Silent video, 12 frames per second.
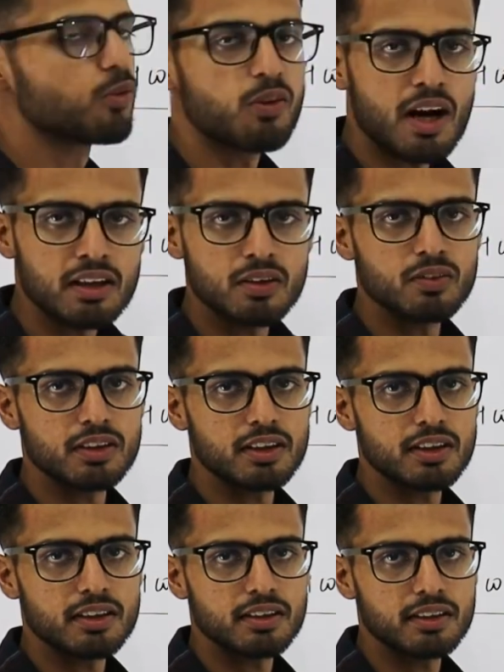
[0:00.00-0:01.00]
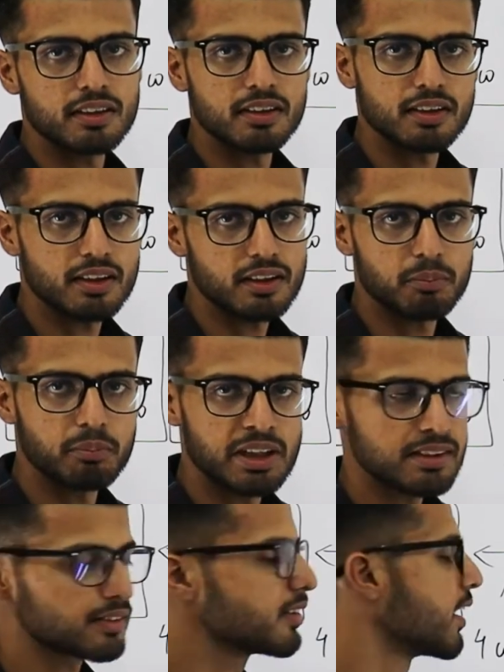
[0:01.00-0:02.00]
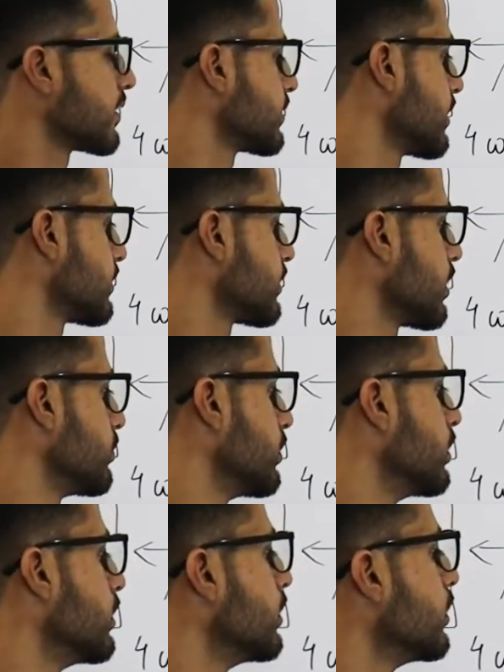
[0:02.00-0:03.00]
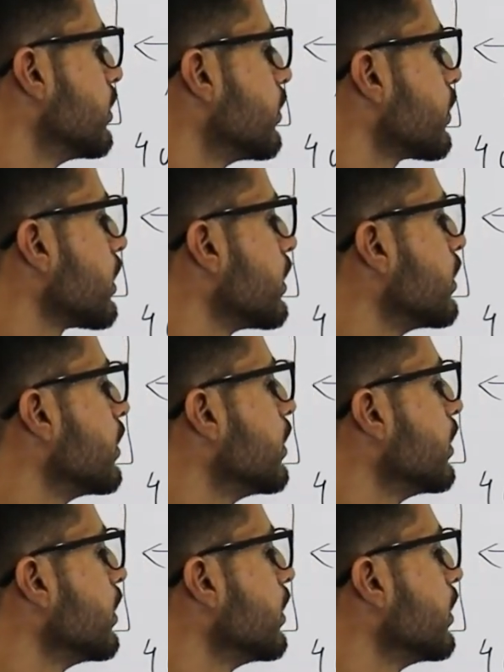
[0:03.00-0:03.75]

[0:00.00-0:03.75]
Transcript: one word means the access time. Okay.